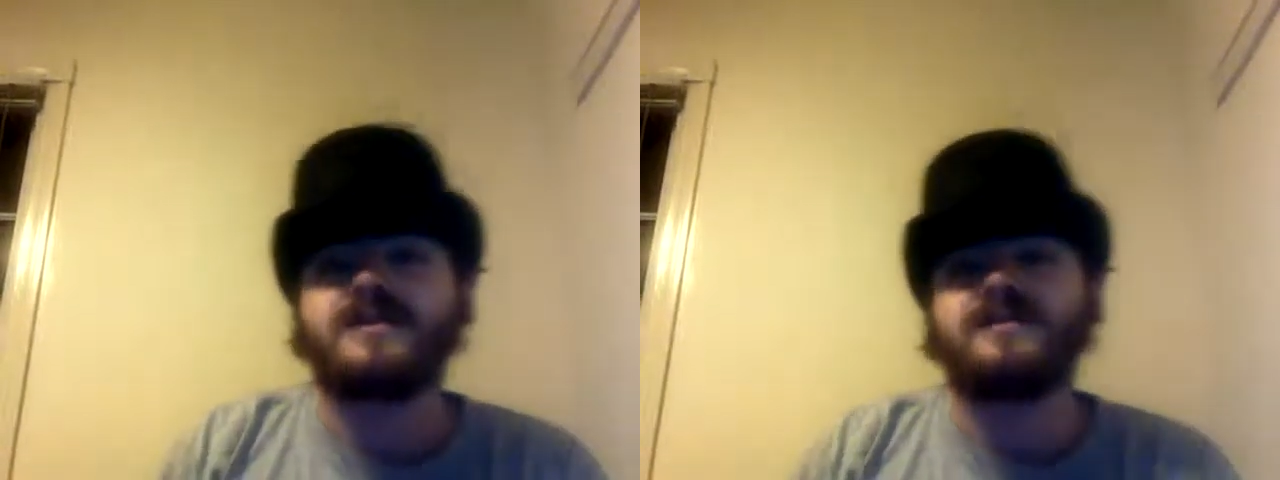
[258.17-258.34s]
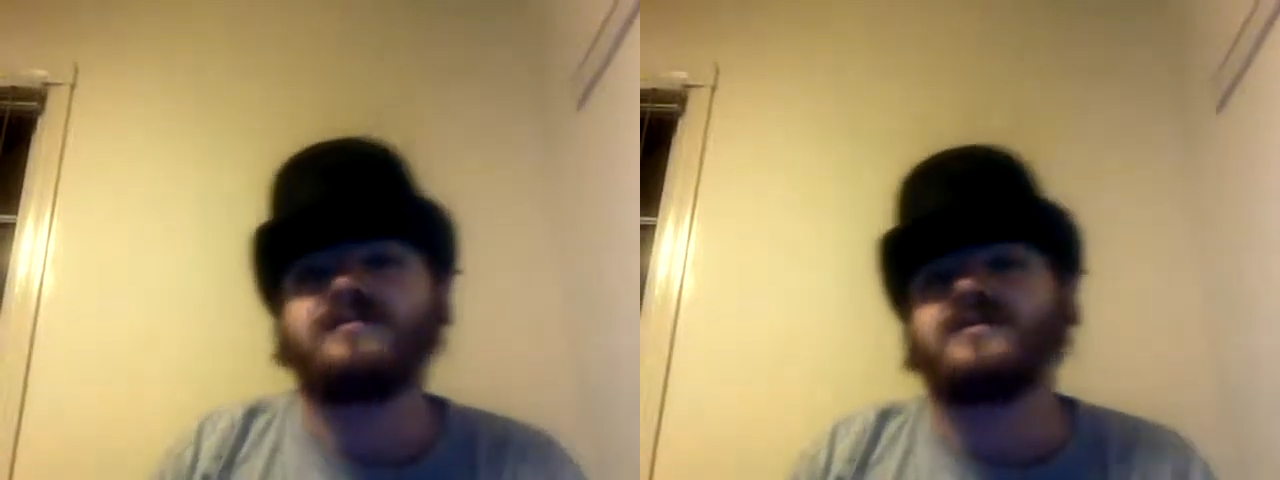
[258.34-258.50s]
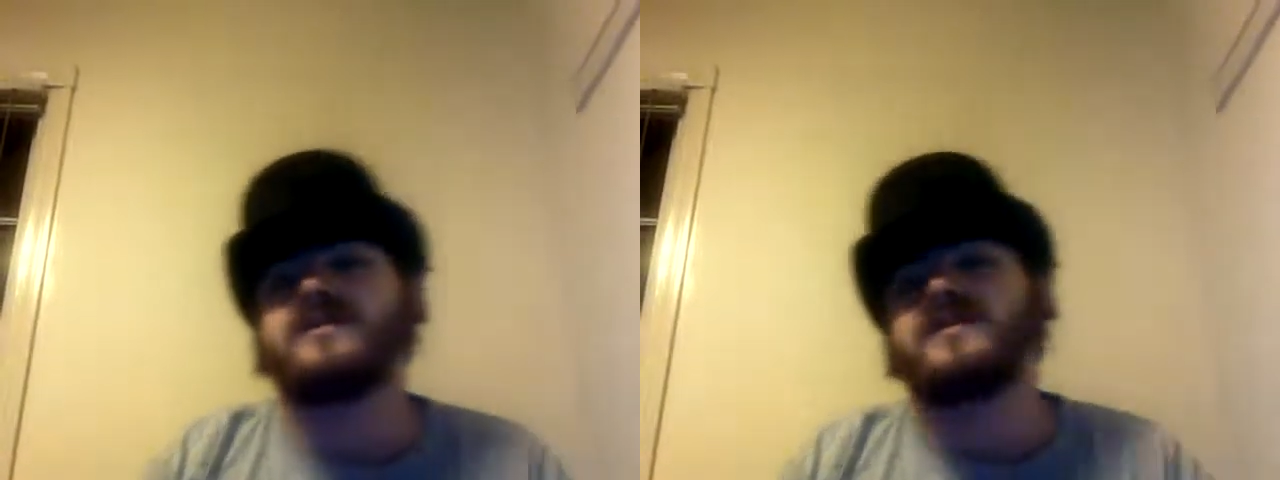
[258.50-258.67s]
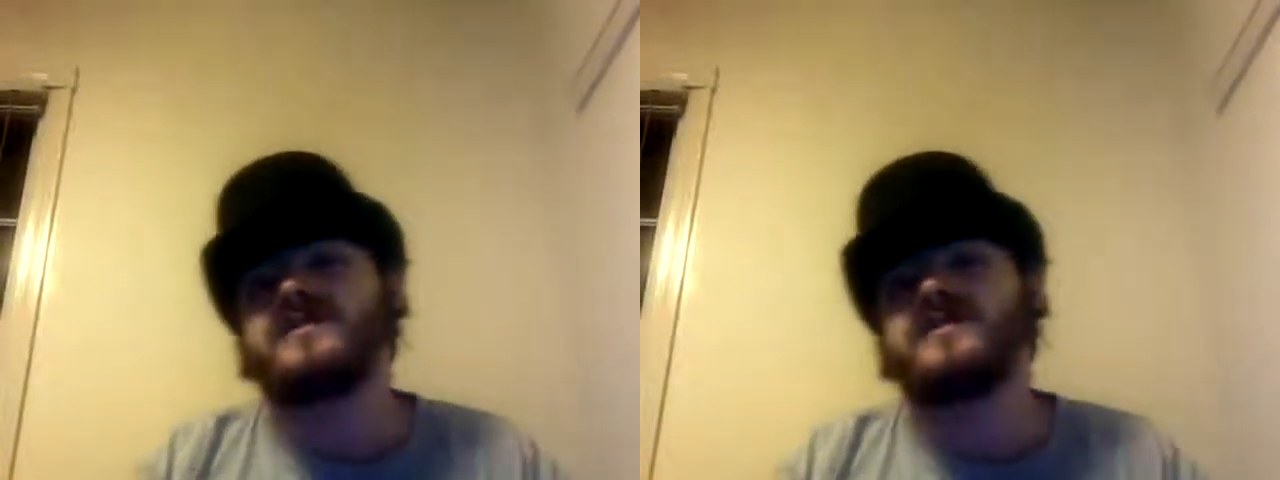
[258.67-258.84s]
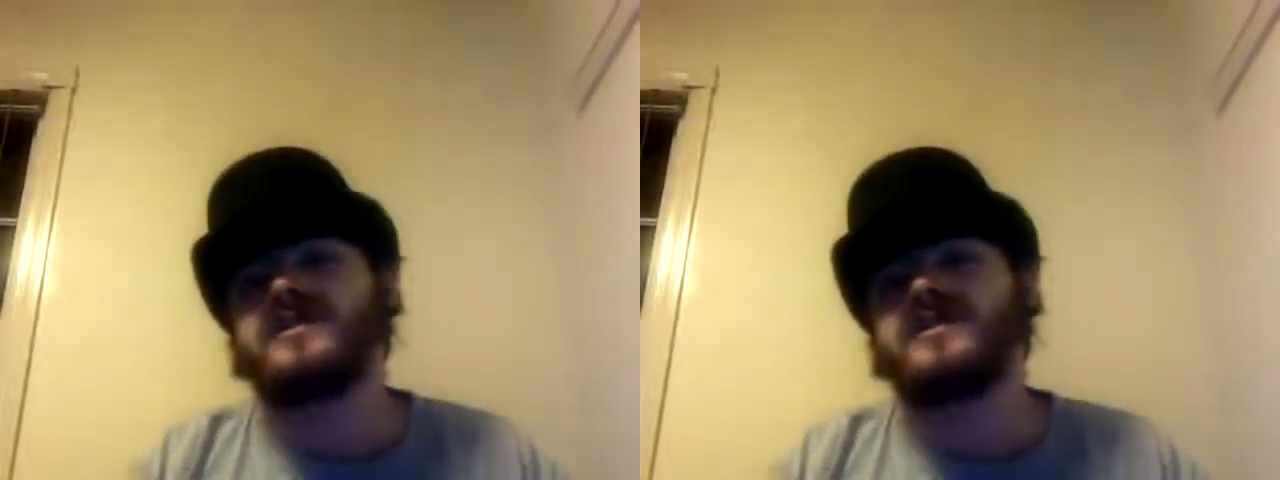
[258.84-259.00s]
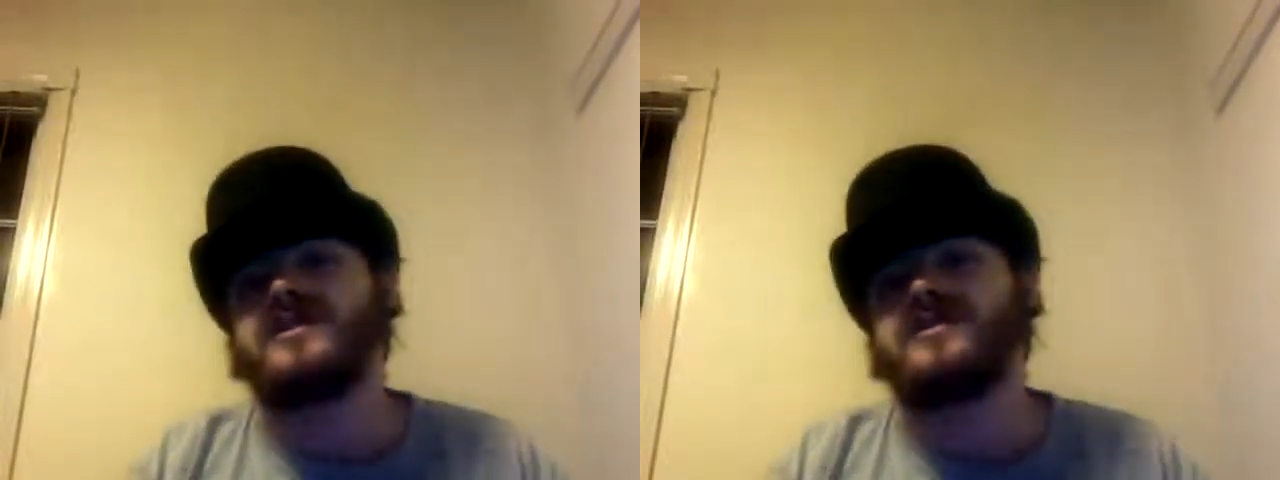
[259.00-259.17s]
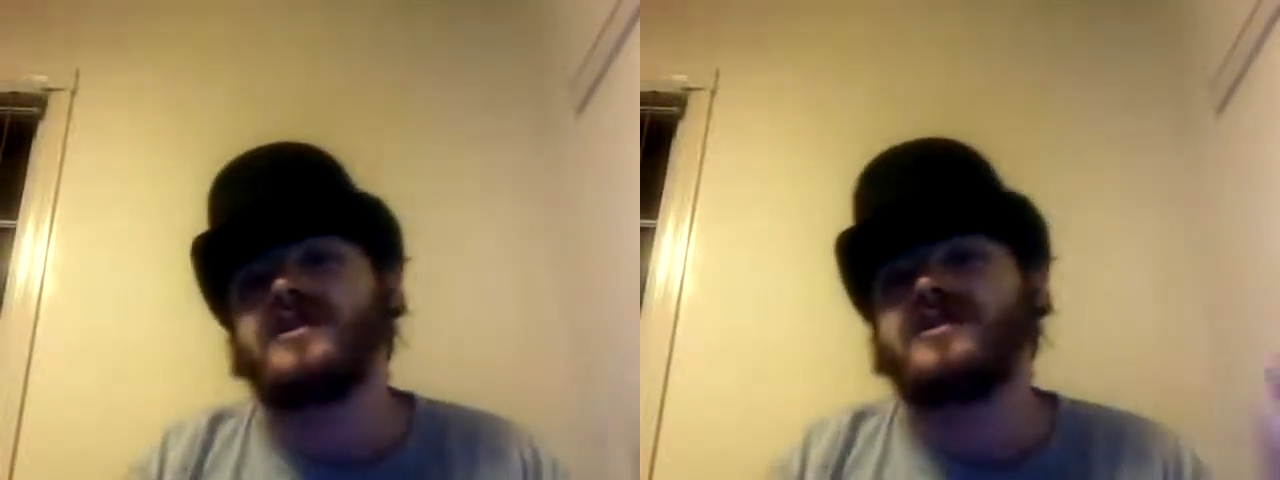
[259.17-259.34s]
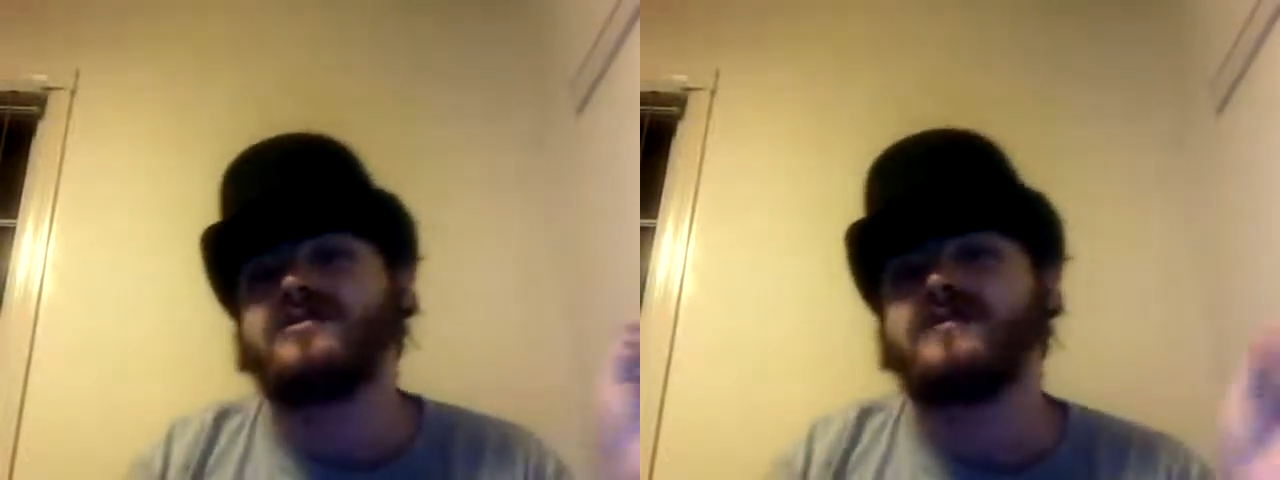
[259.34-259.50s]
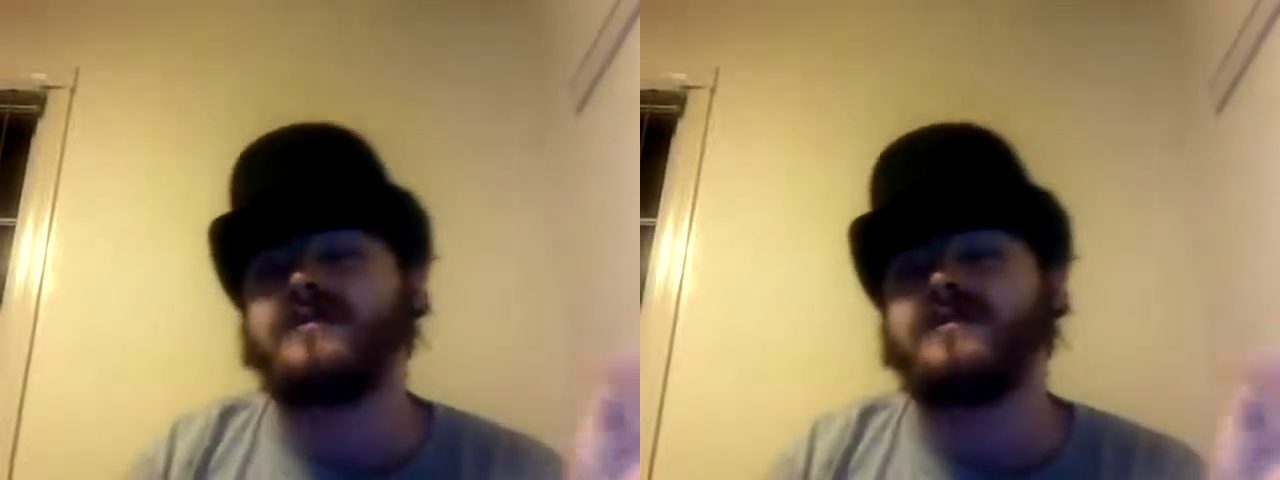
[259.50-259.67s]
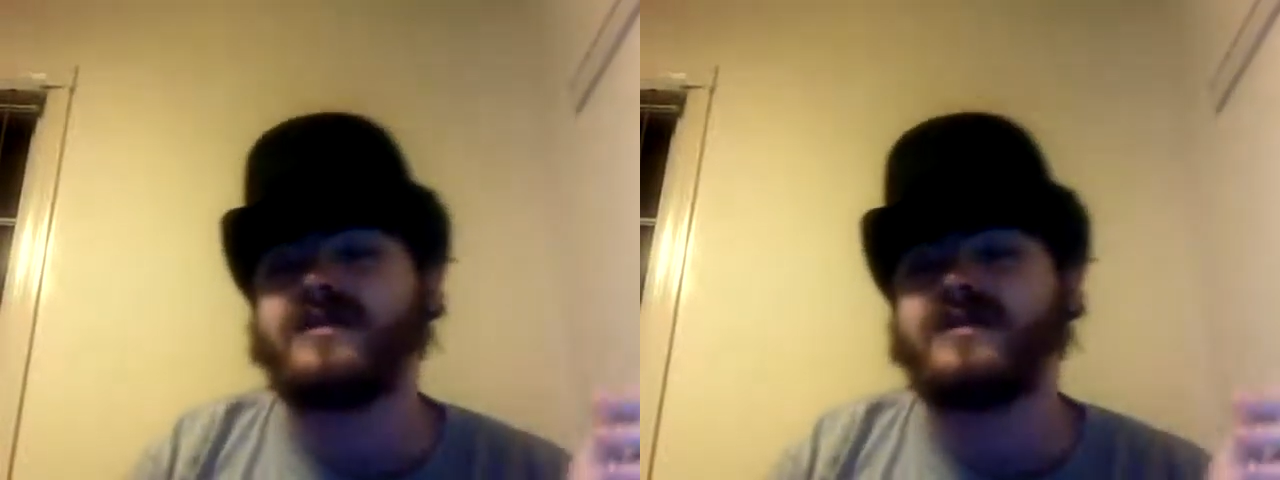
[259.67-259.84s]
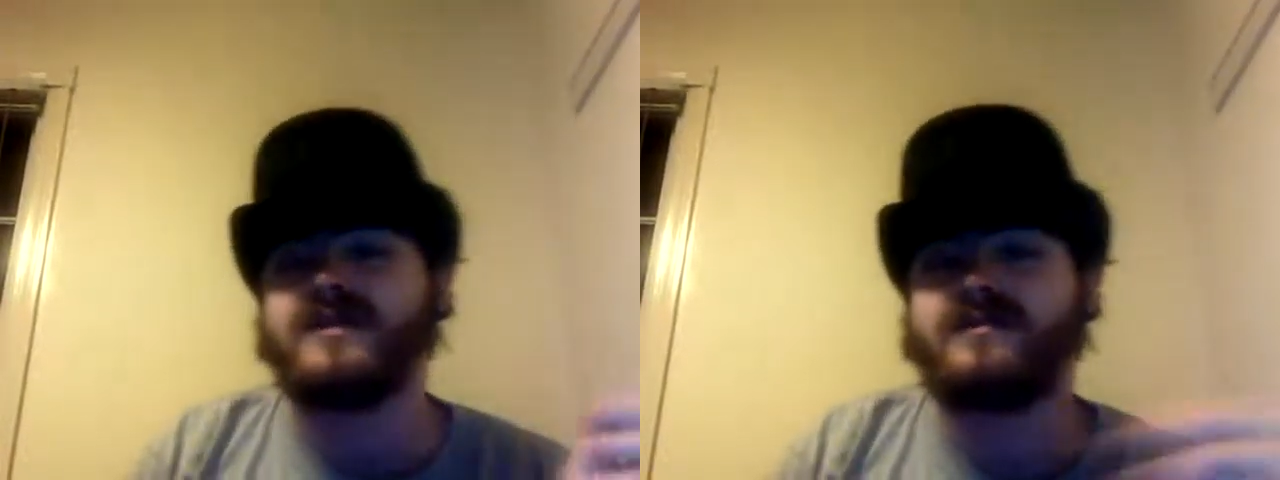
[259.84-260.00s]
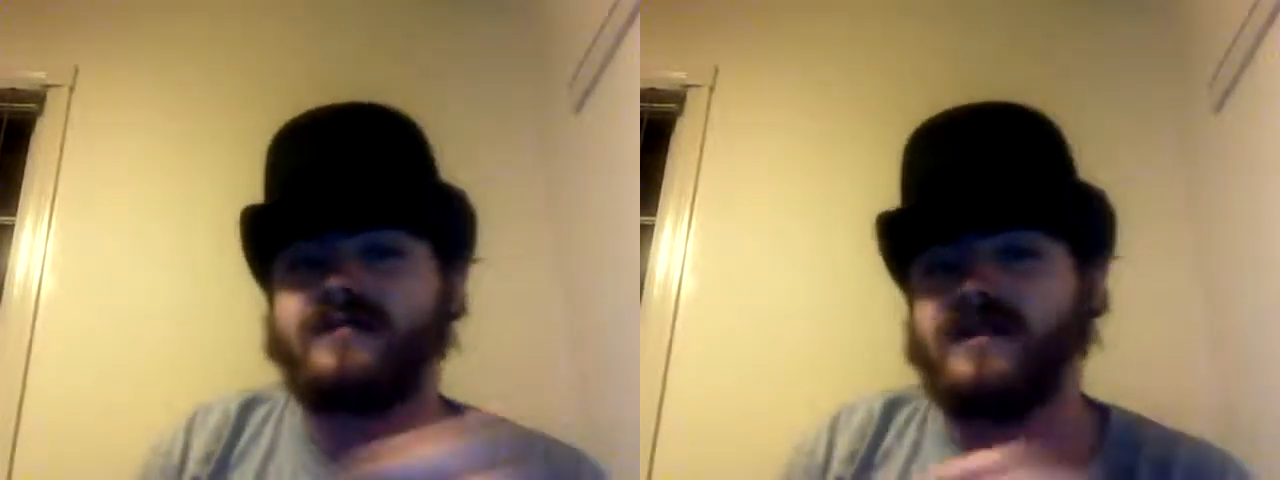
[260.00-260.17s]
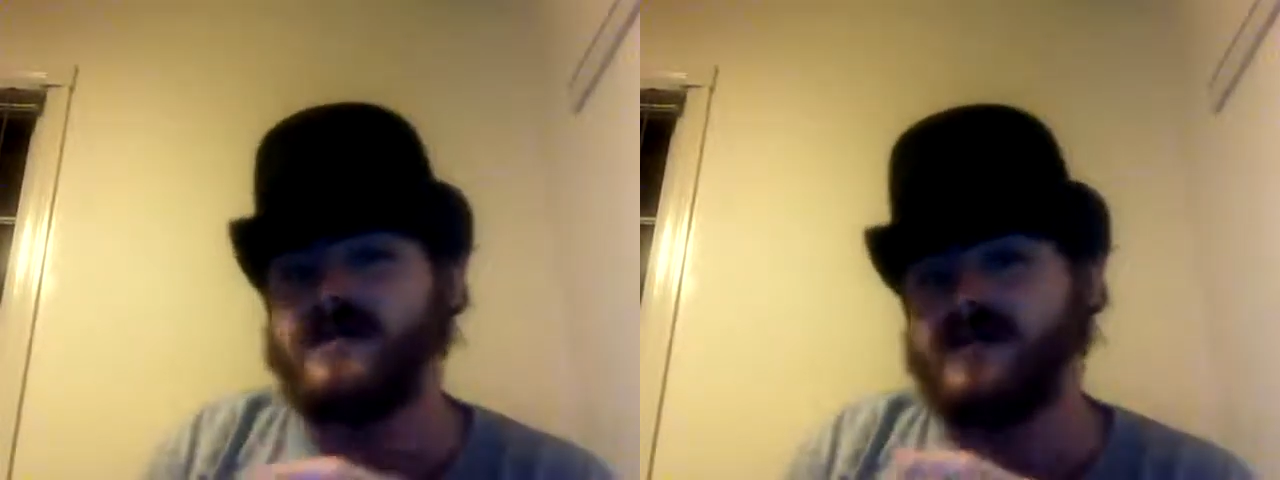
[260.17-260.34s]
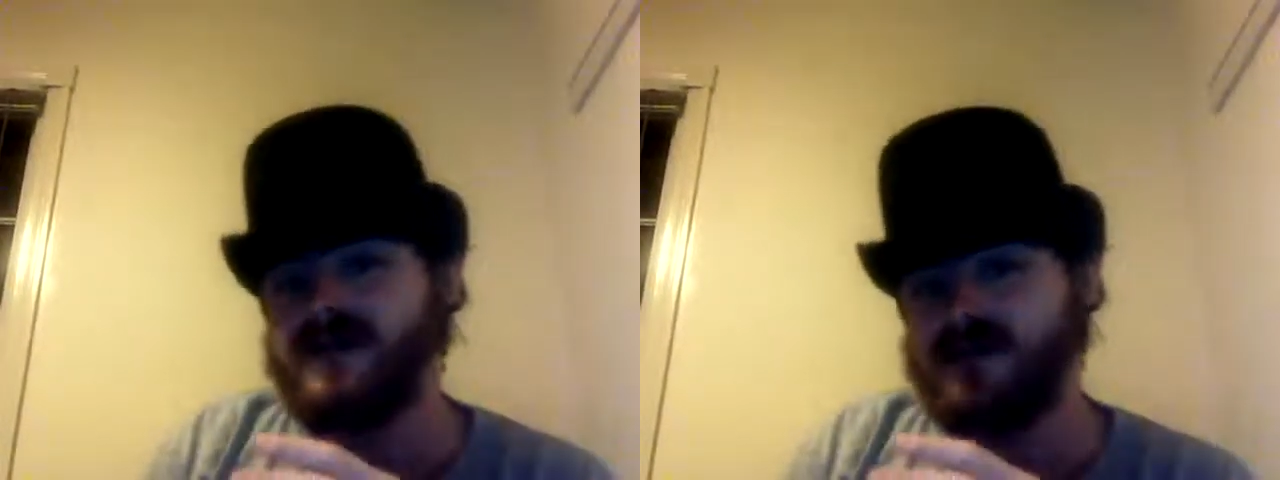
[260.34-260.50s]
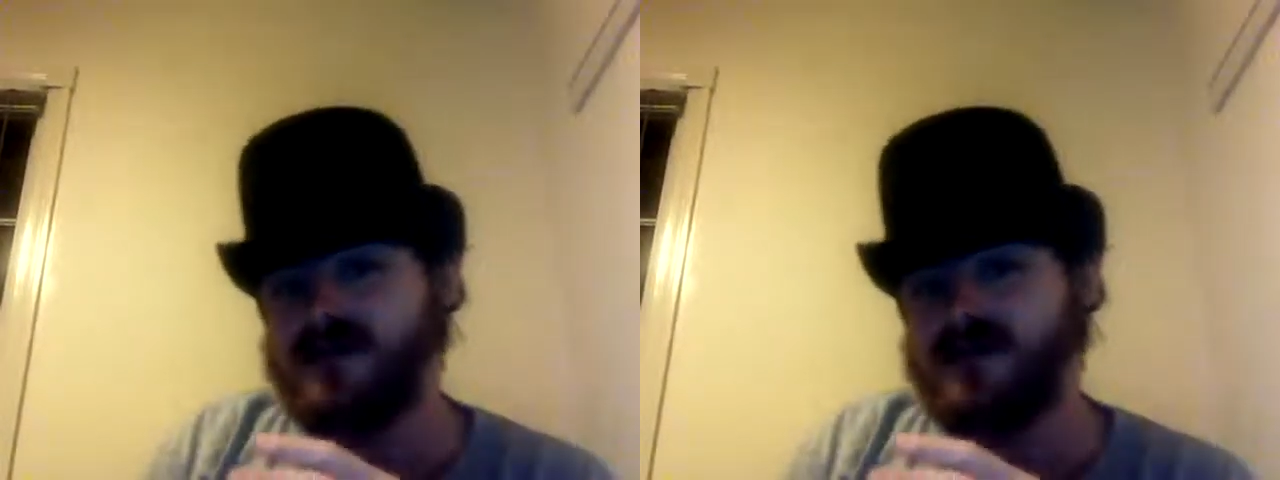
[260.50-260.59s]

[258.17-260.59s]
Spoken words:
There was a generation of artists and writers